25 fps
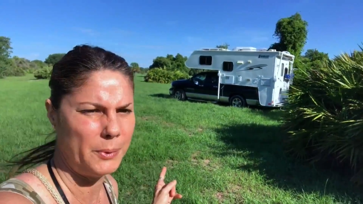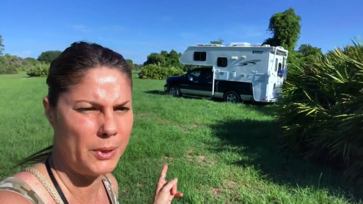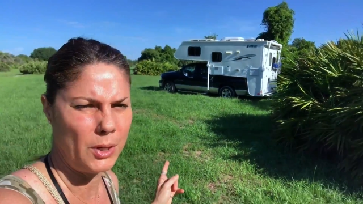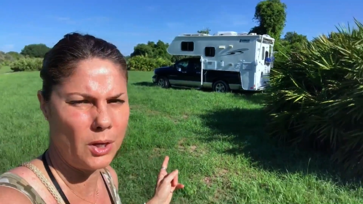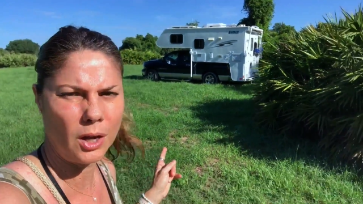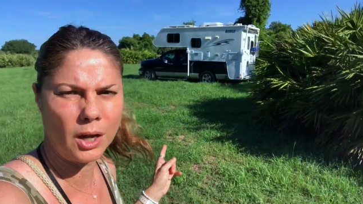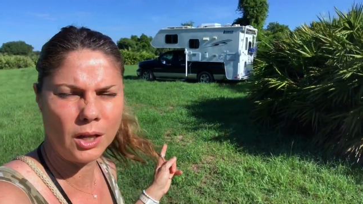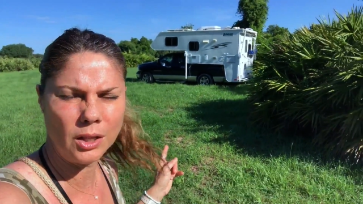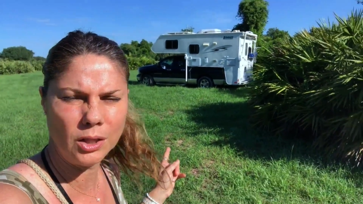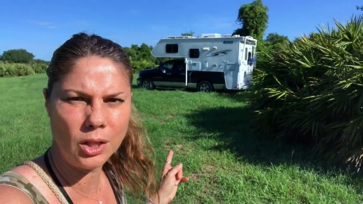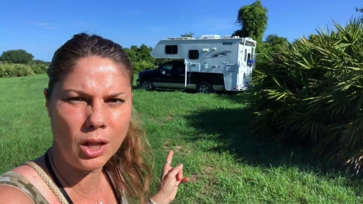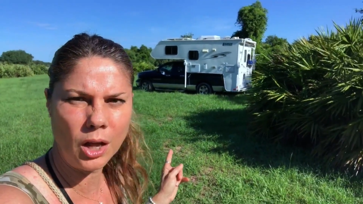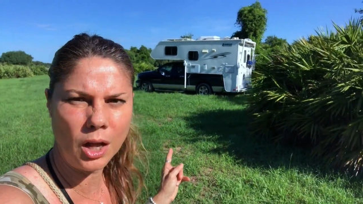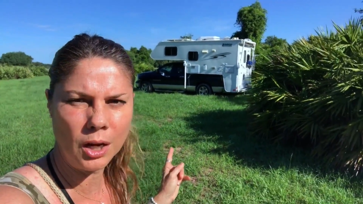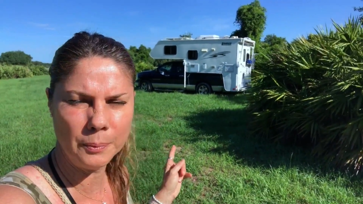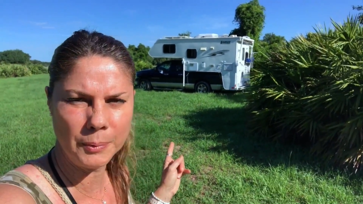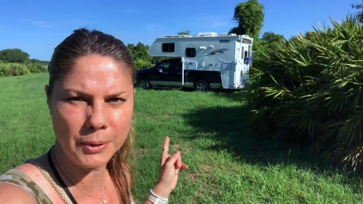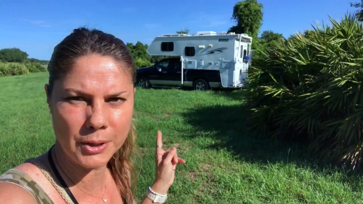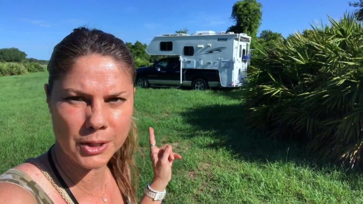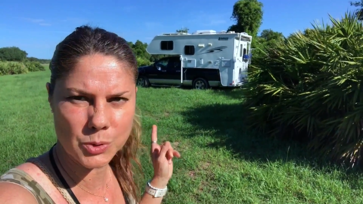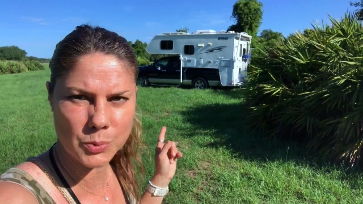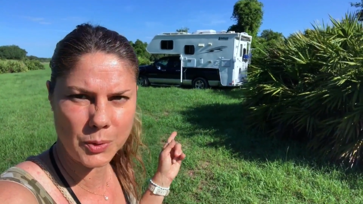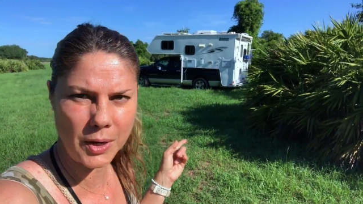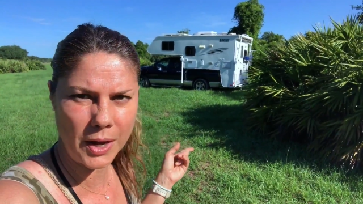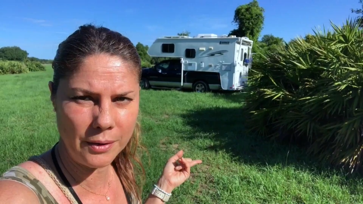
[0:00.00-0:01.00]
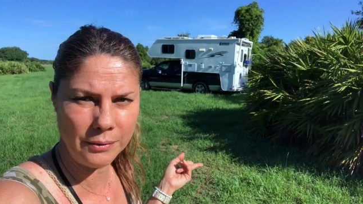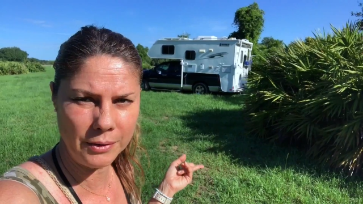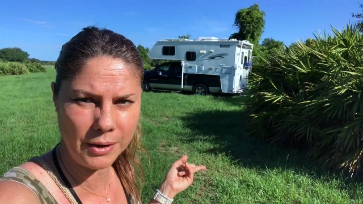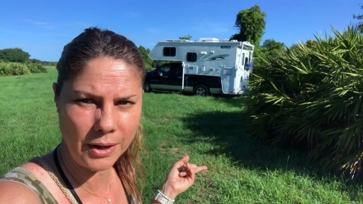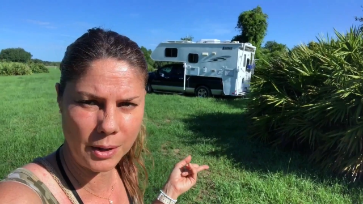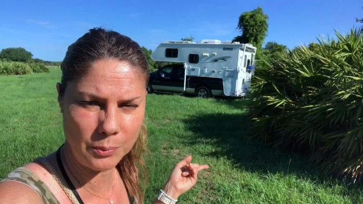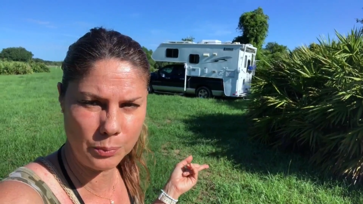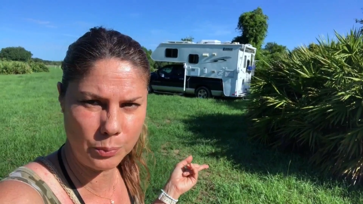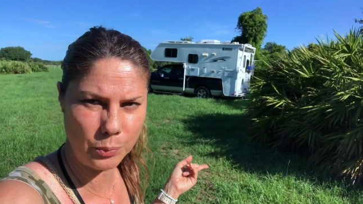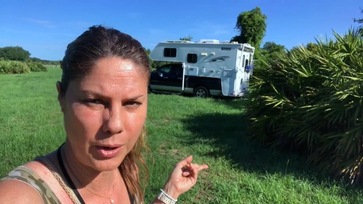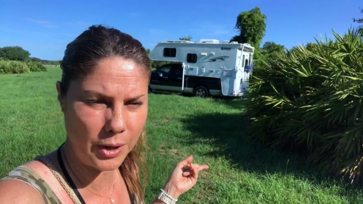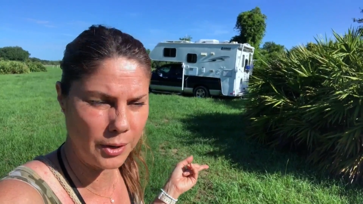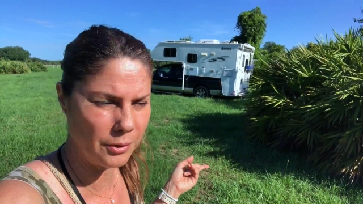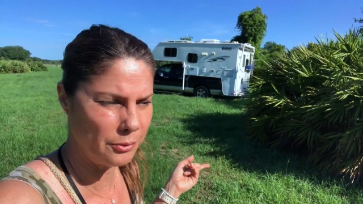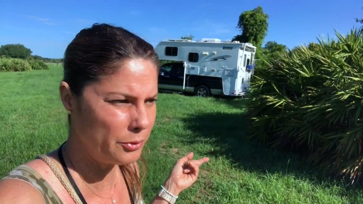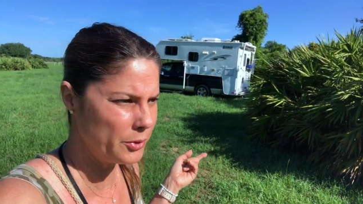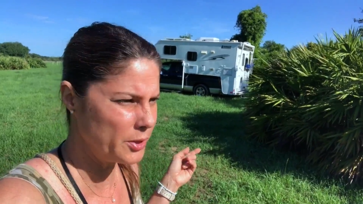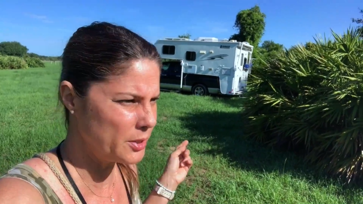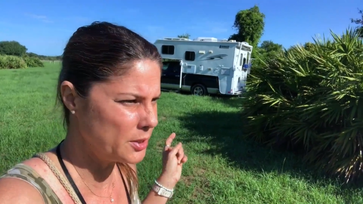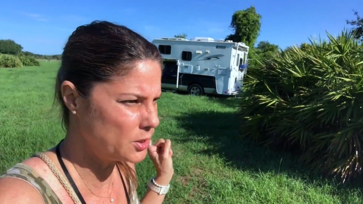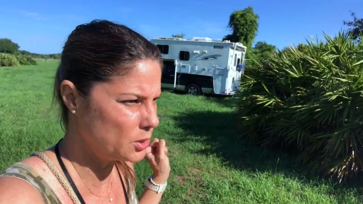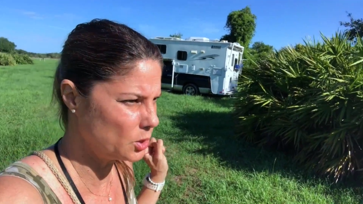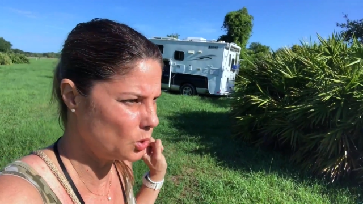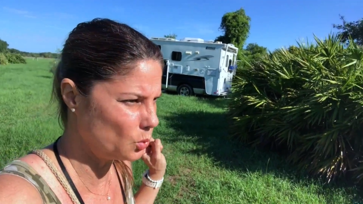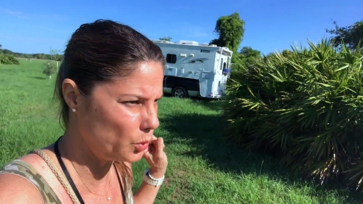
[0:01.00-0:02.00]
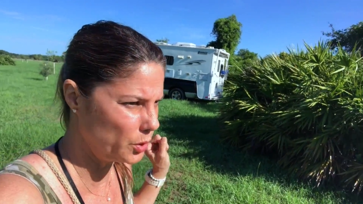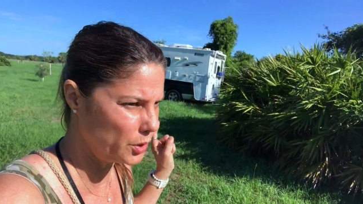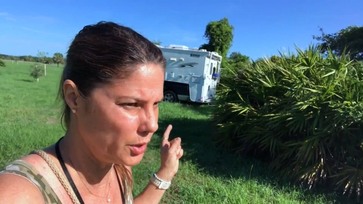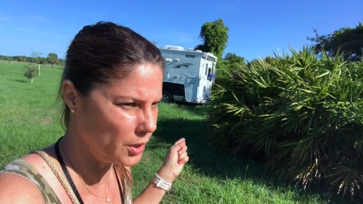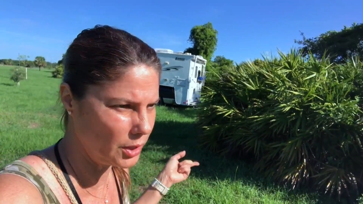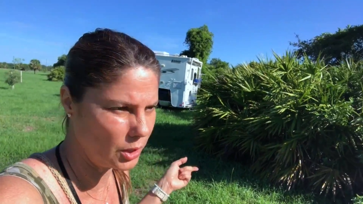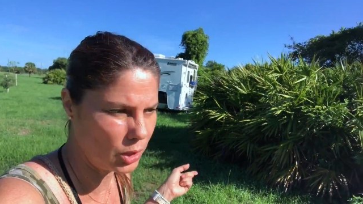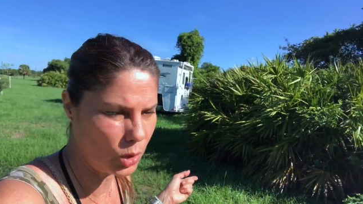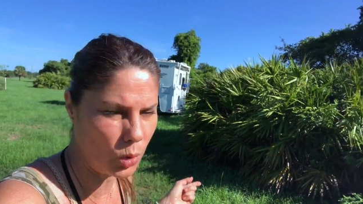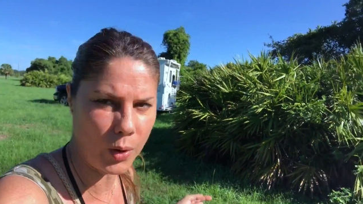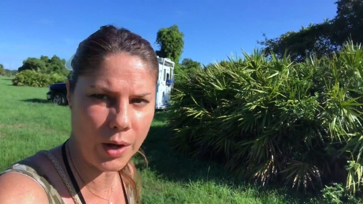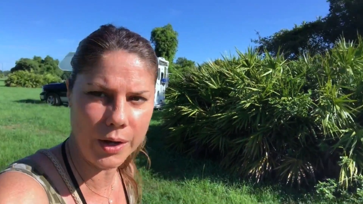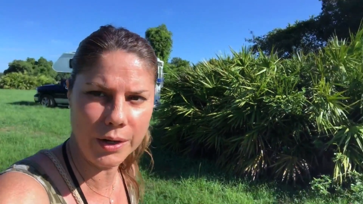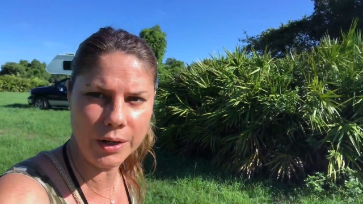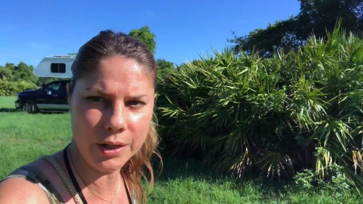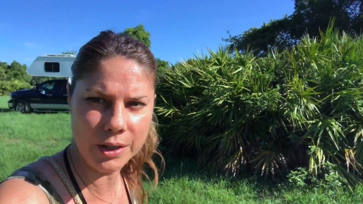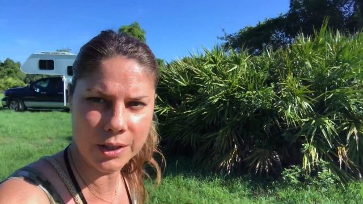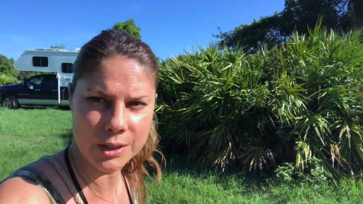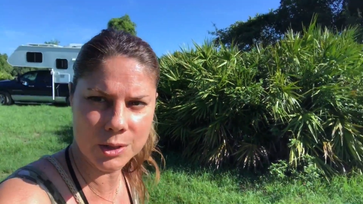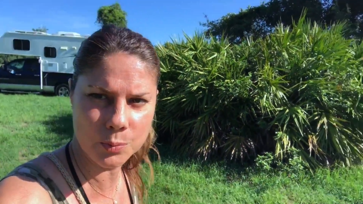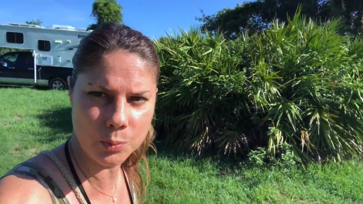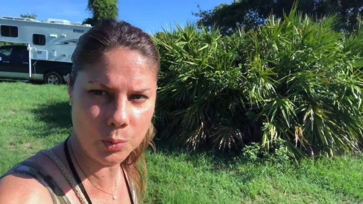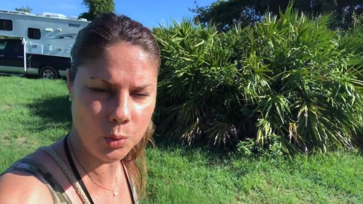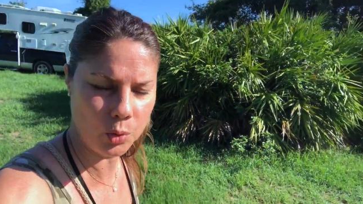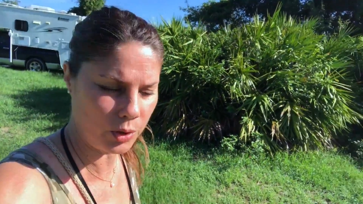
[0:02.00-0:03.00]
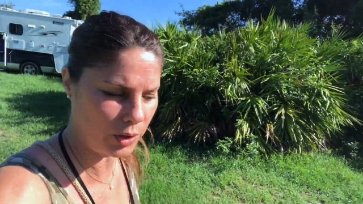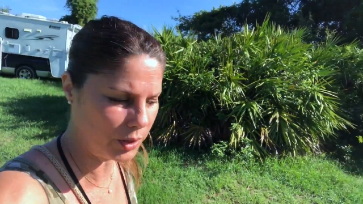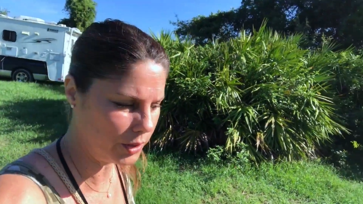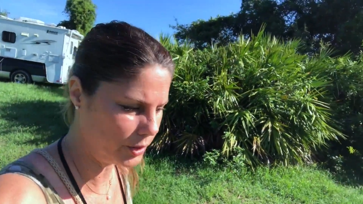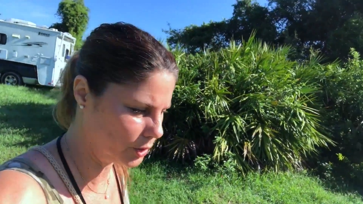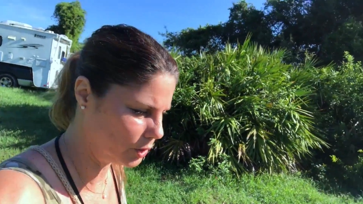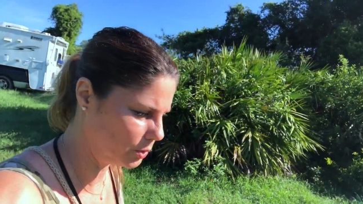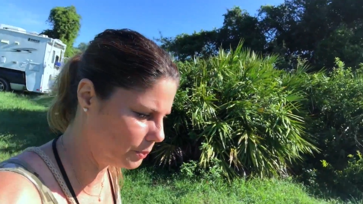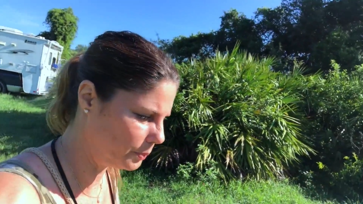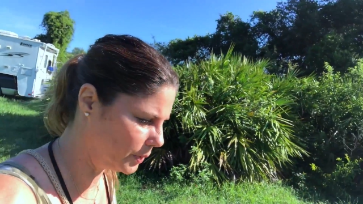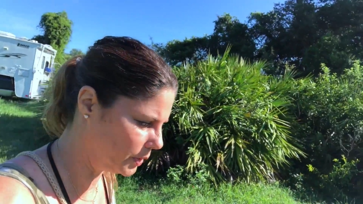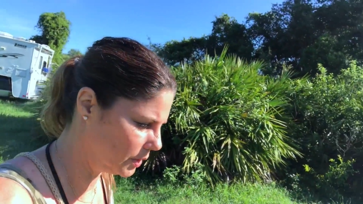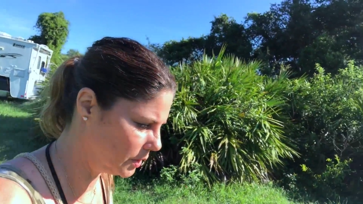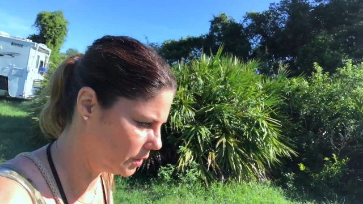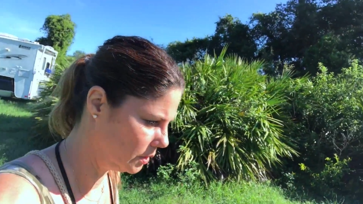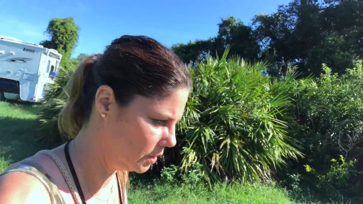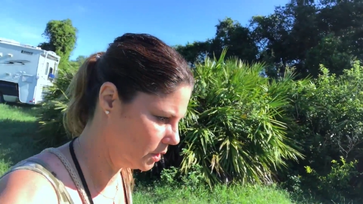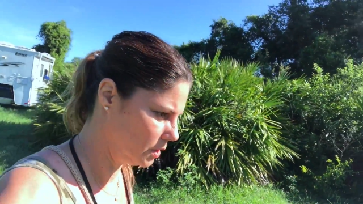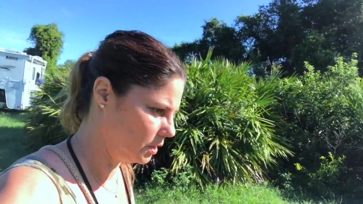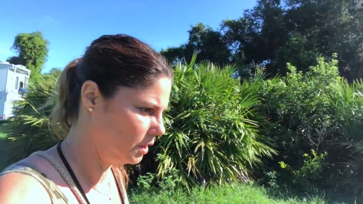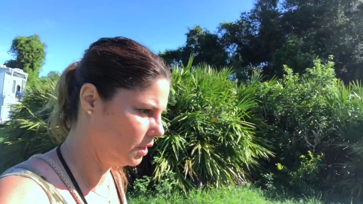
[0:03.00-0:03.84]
to be gone long because we haven't had breakfast. So we're going to go out and explore a little bit.